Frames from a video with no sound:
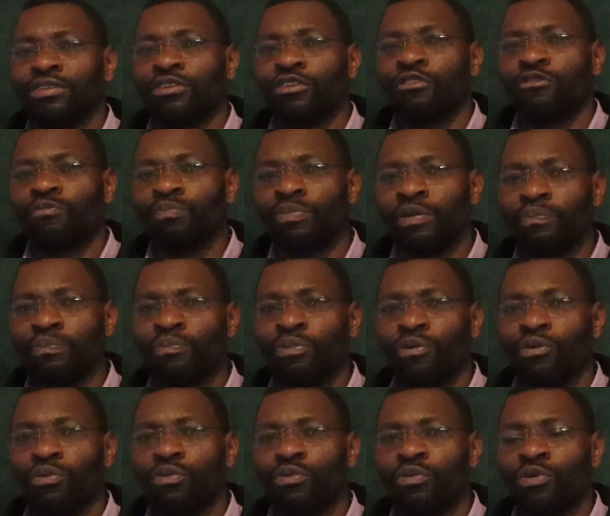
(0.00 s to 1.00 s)
of
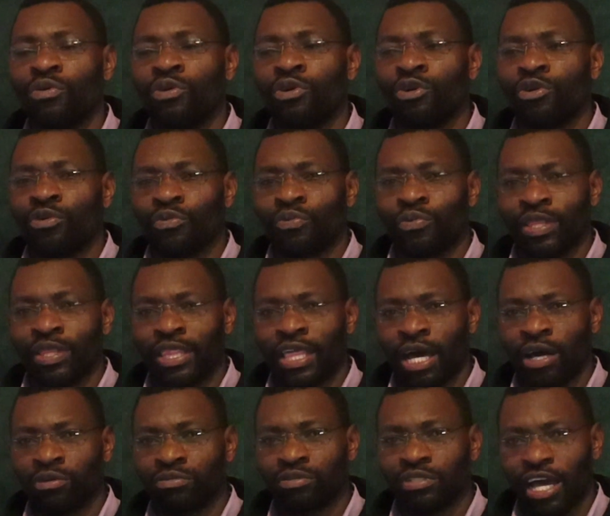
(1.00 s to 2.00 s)
people
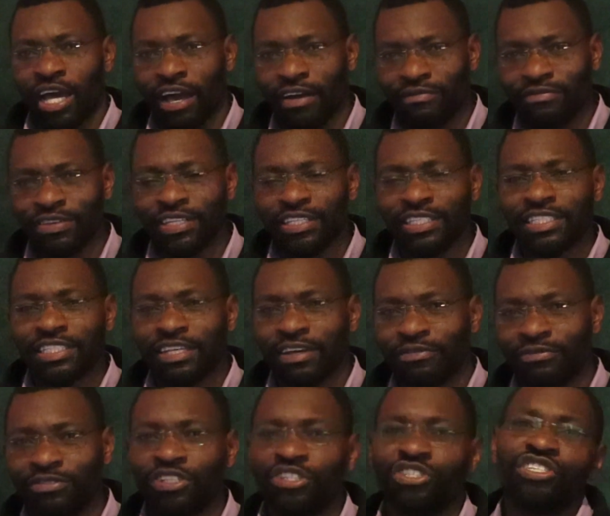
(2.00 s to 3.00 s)
without having
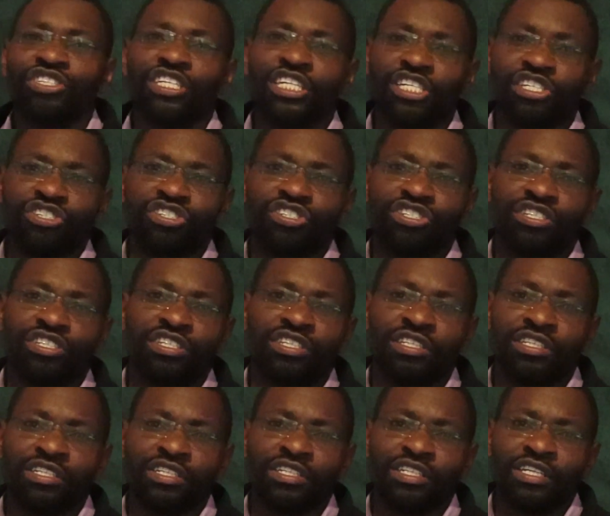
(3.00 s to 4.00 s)
sufficient
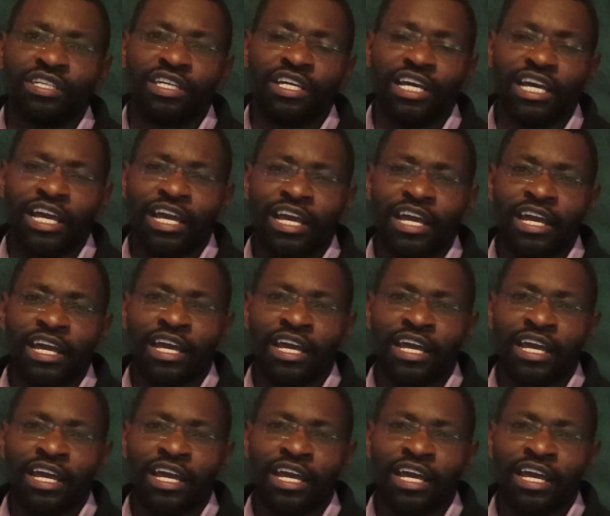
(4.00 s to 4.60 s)
uh,